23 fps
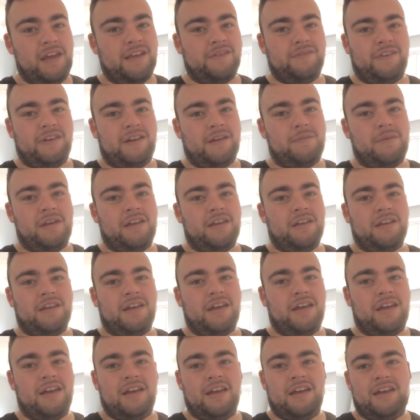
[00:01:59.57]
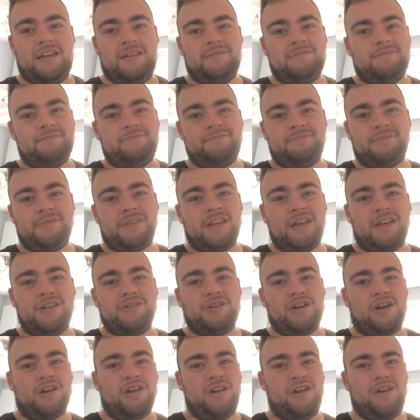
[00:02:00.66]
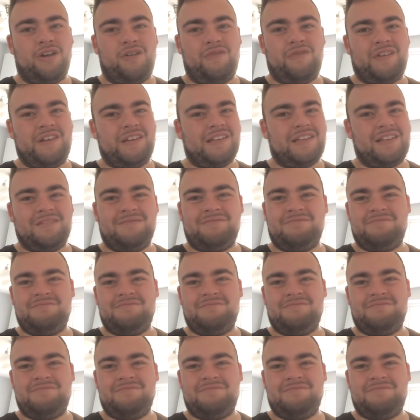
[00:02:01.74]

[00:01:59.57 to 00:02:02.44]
and think I'm eating chocolate or nothing.